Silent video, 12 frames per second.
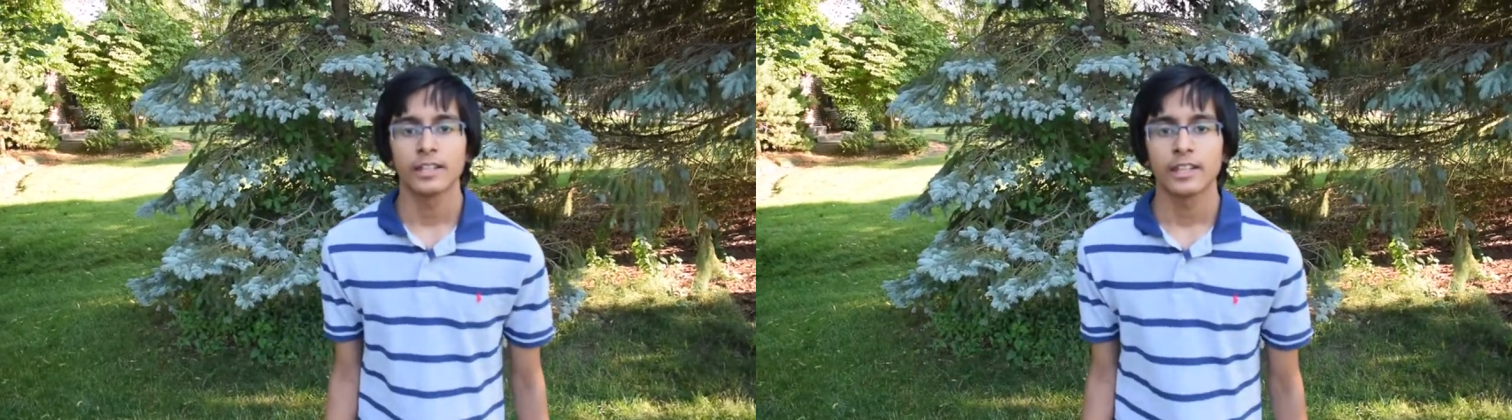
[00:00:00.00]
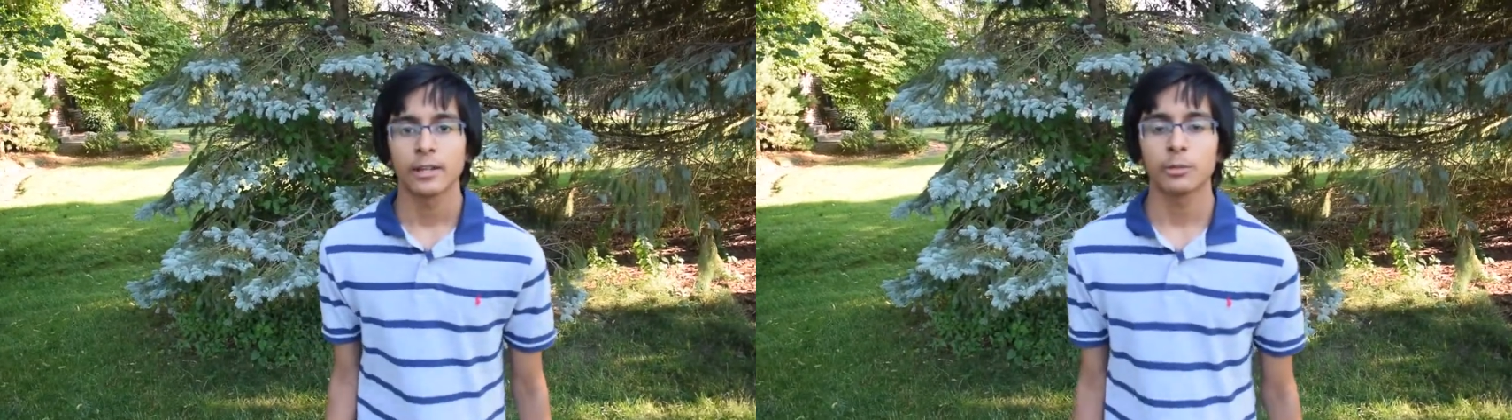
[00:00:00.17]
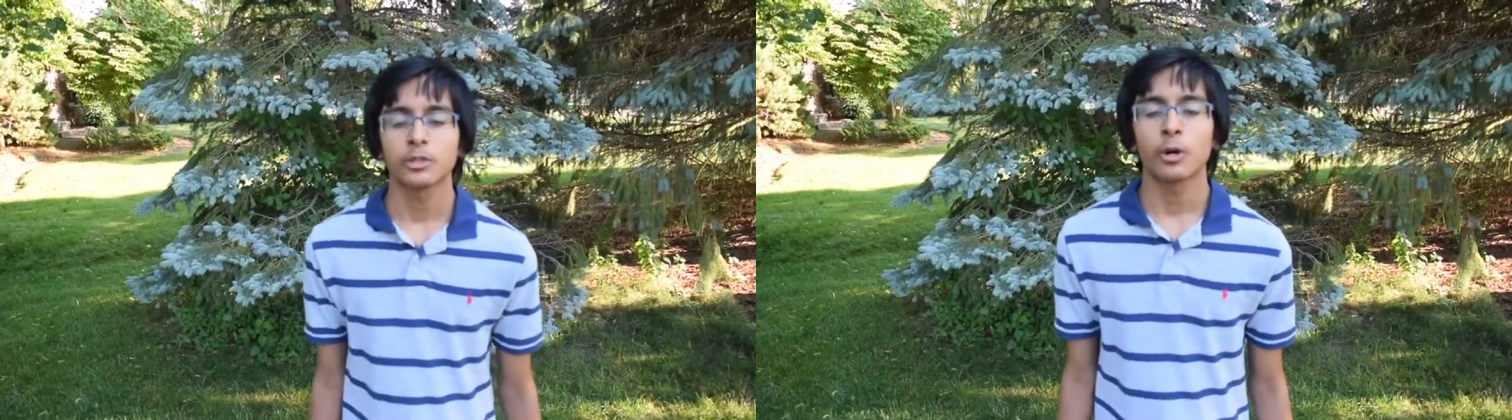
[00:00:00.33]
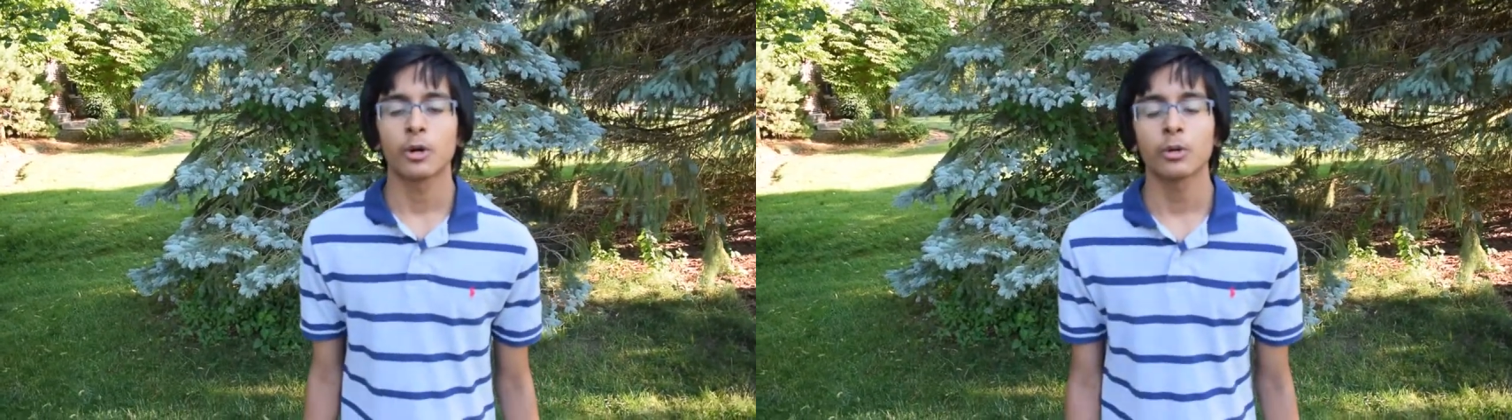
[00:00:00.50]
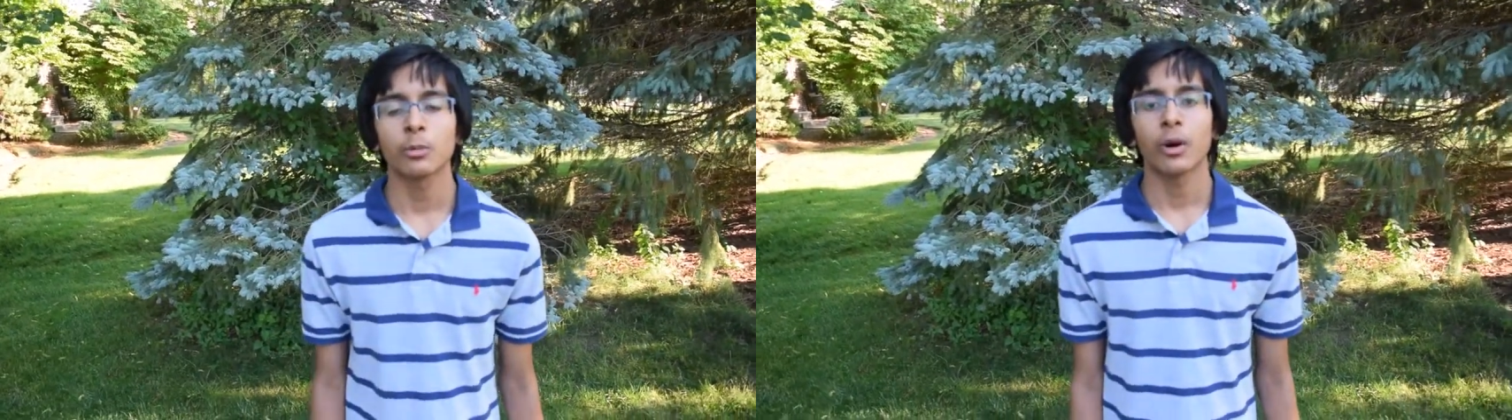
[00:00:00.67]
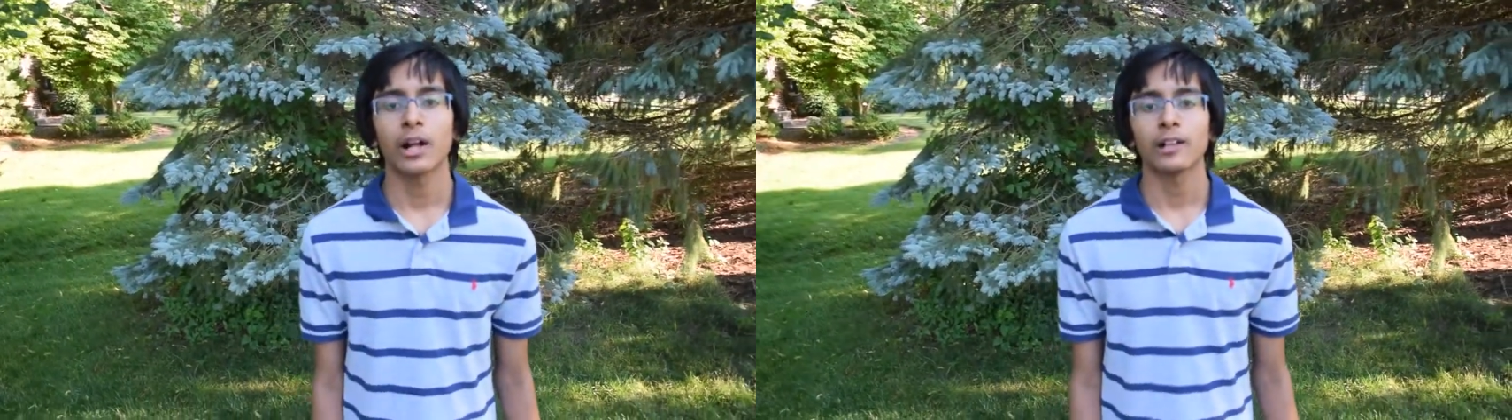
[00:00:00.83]
They would go to
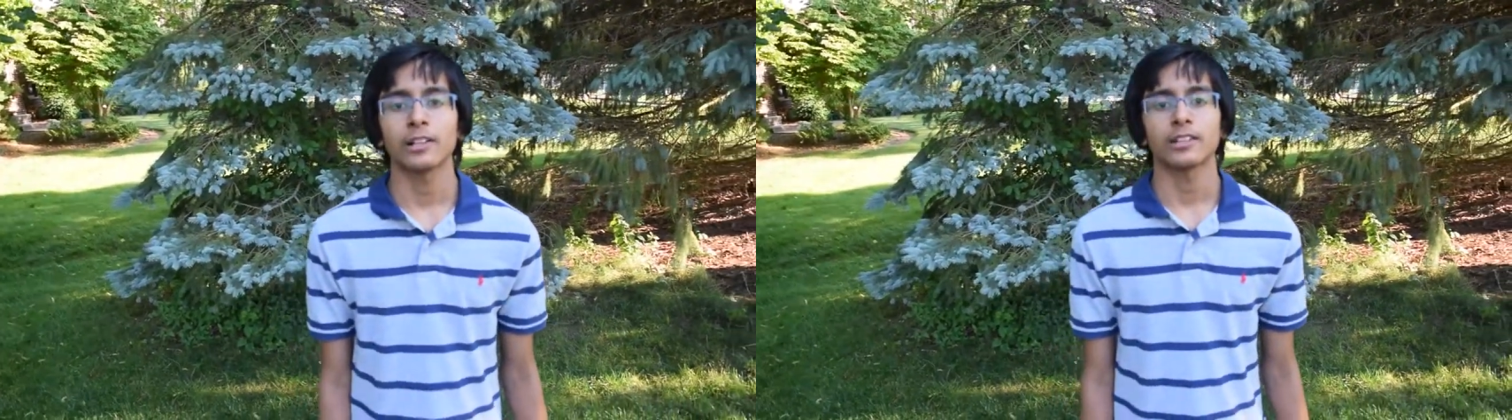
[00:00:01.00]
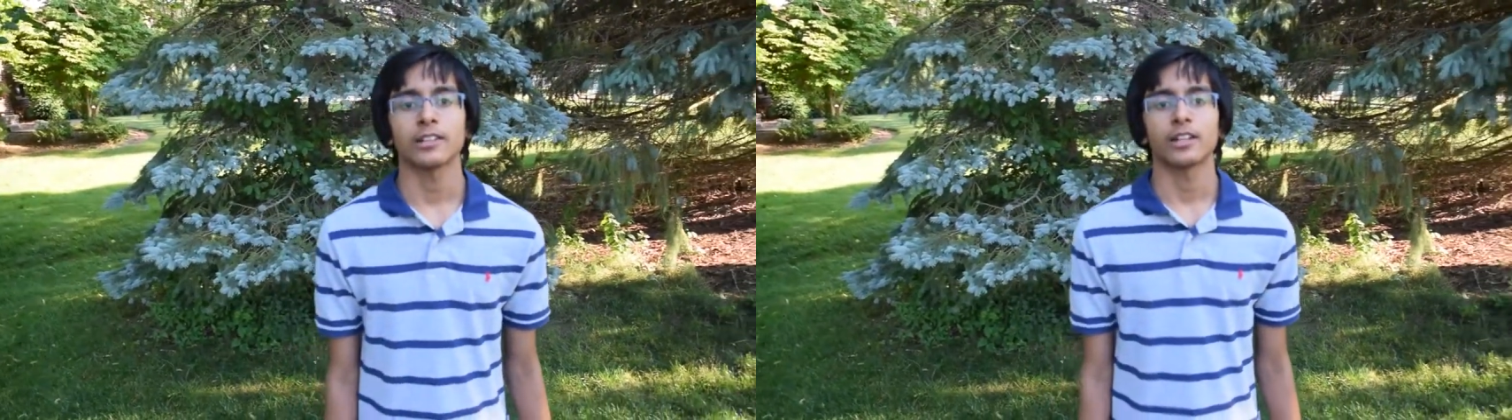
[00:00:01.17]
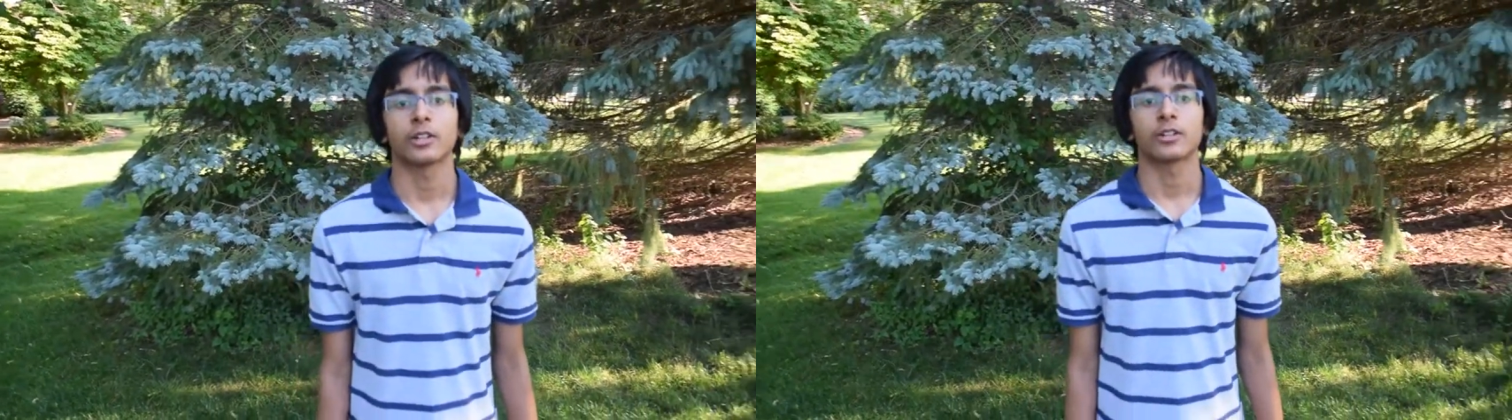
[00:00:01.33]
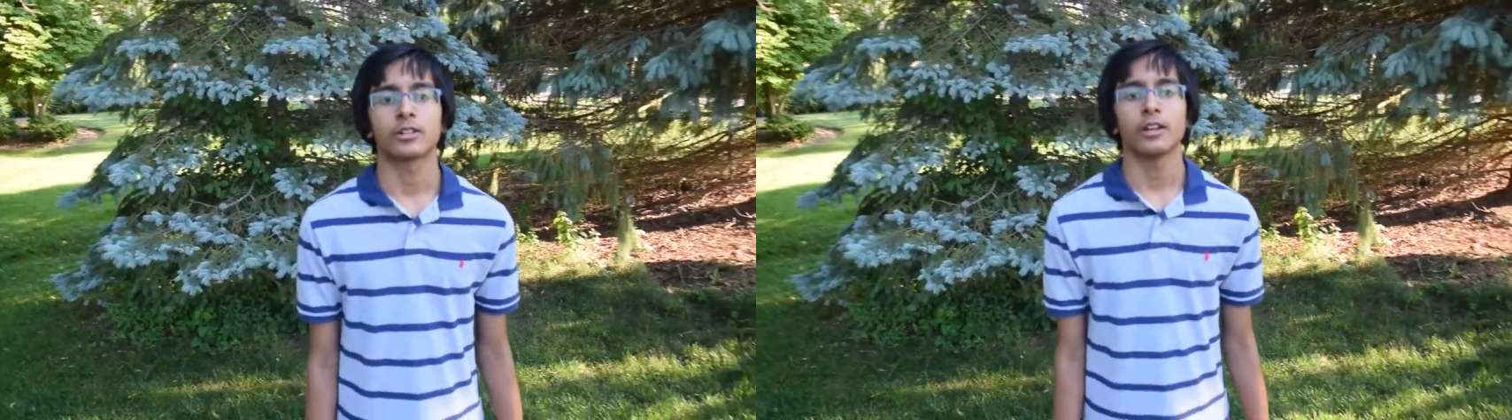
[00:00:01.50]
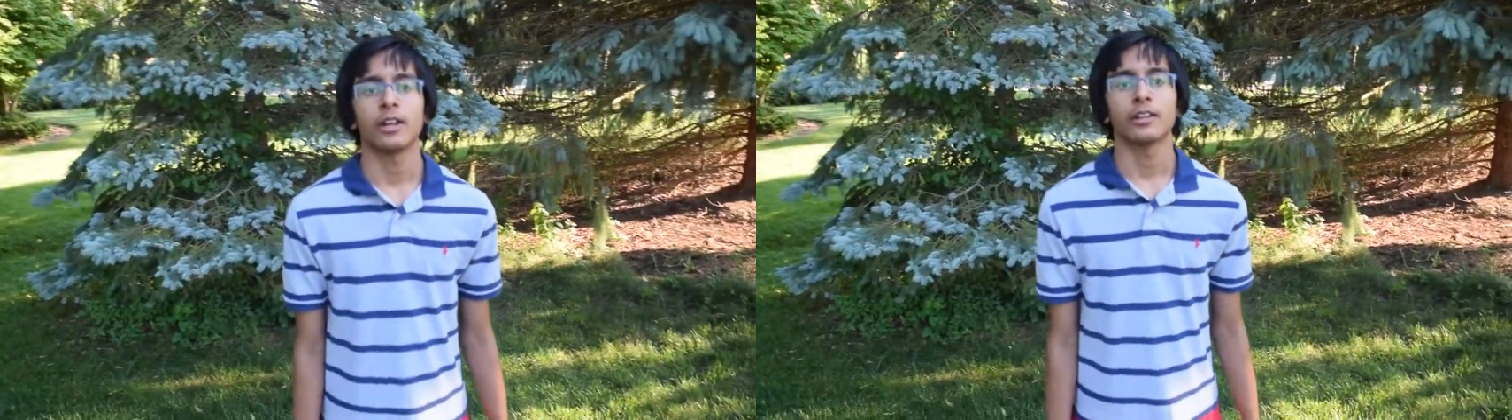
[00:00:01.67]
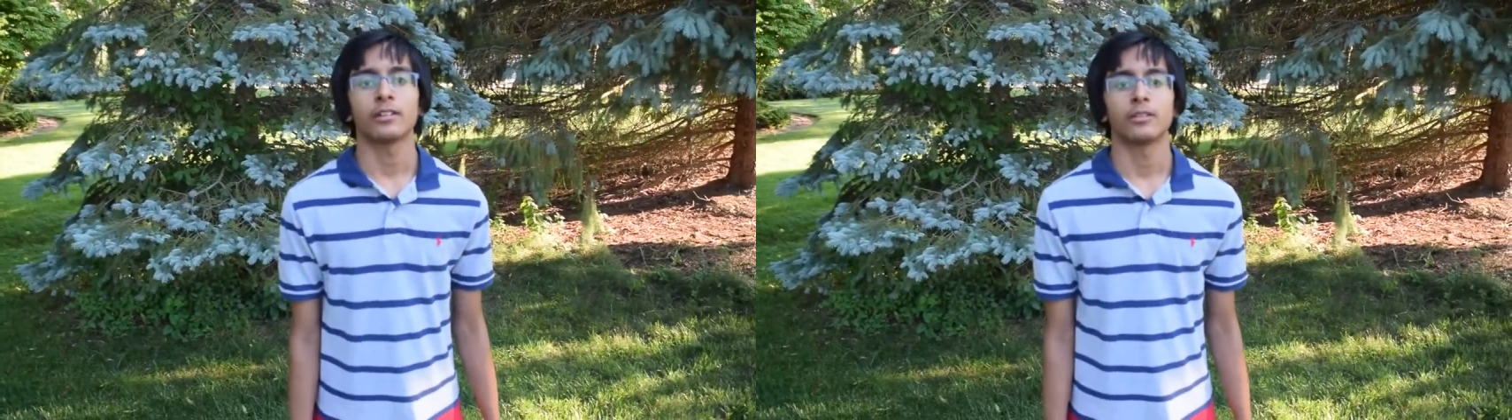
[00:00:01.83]
wells
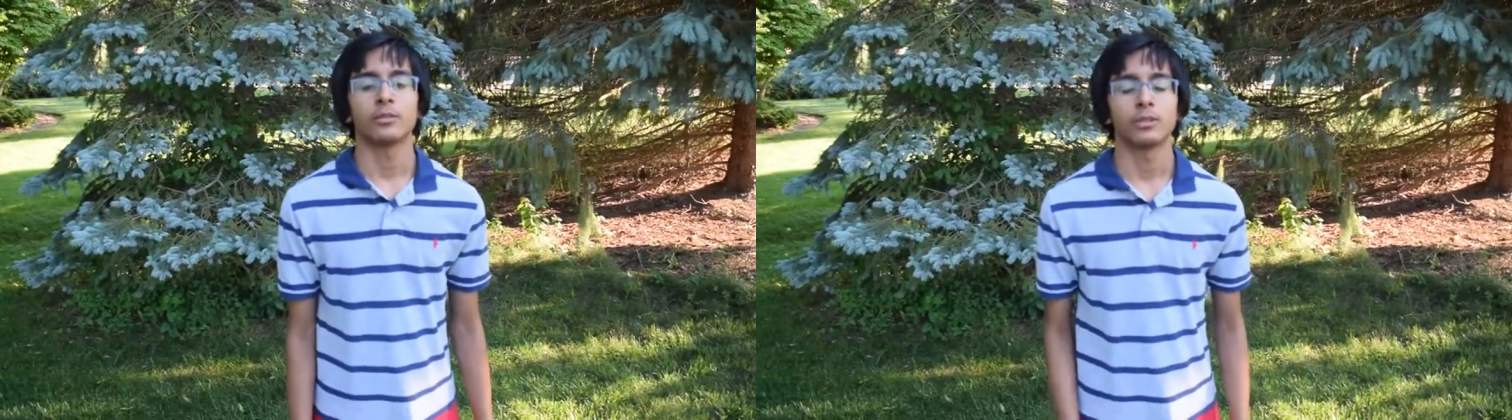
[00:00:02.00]
and